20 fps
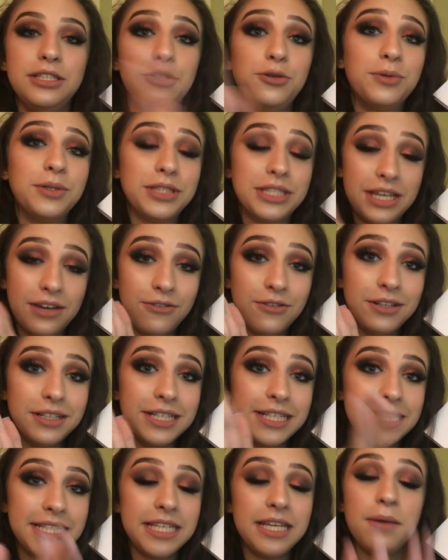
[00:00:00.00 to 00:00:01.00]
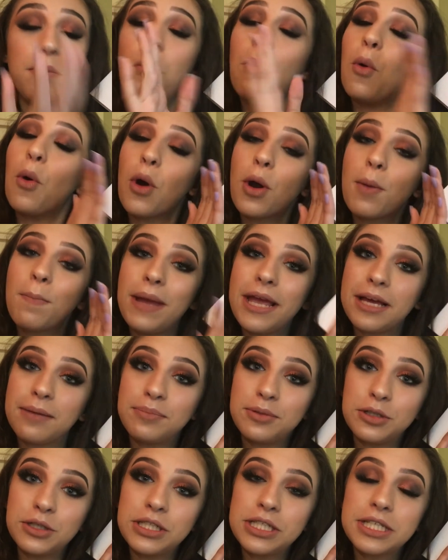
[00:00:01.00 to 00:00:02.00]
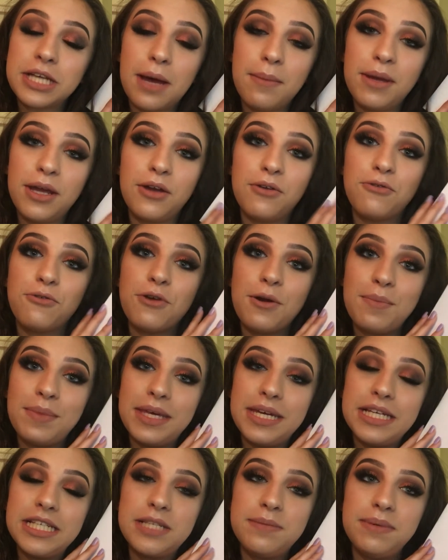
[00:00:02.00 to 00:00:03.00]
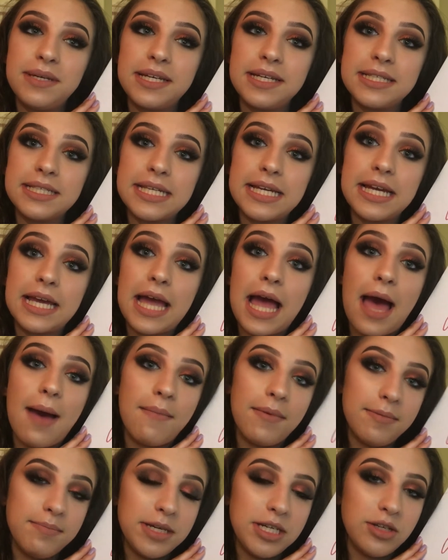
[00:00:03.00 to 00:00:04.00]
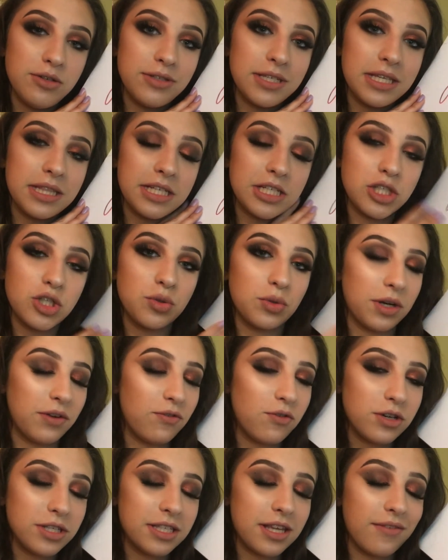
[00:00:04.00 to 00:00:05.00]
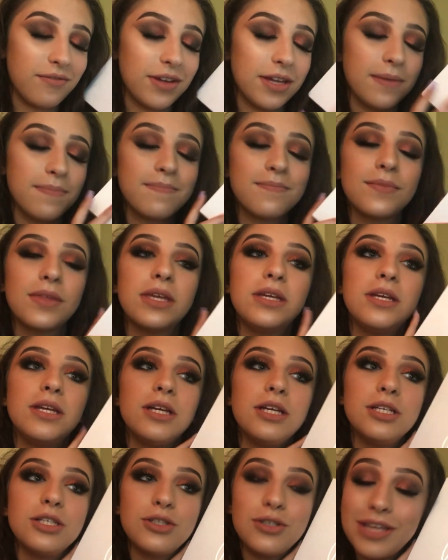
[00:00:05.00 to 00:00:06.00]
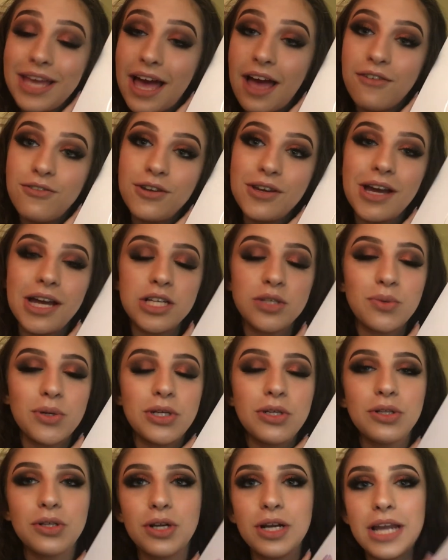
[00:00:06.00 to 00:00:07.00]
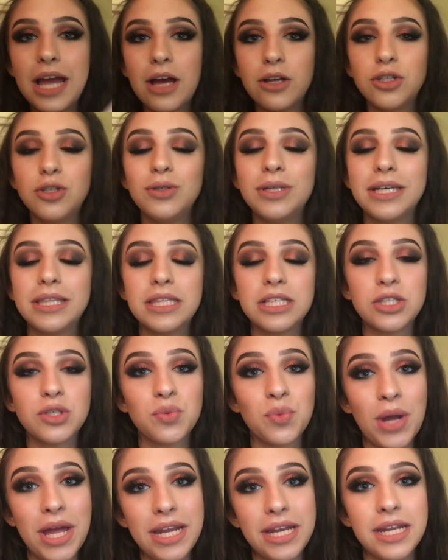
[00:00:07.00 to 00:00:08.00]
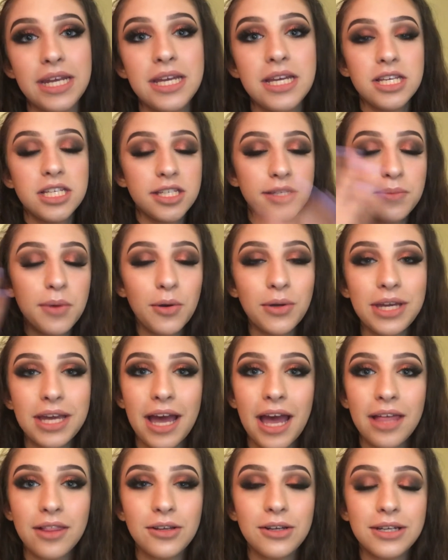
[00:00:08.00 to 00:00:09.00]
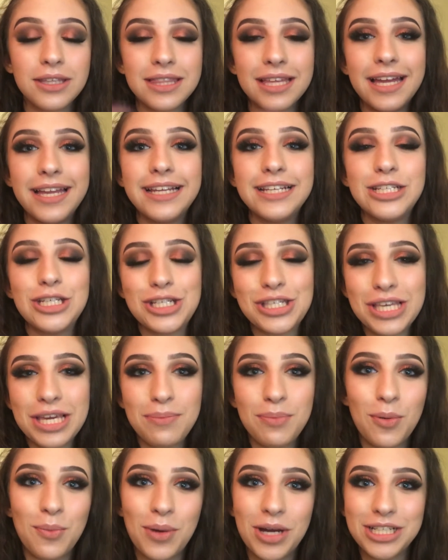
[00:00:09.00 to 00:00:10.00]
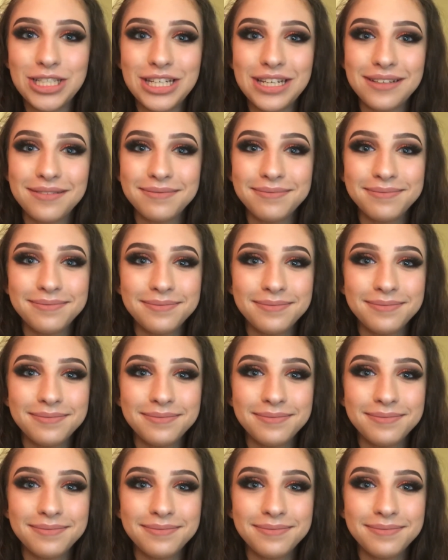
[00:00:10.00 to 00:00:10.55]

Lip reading: You will definitely see more makeup looks coming from this because, like, I'm gonna be using this 24/7. So yeah, if you guys wanna learn how to get this red smoky eye look, then just keep on watching.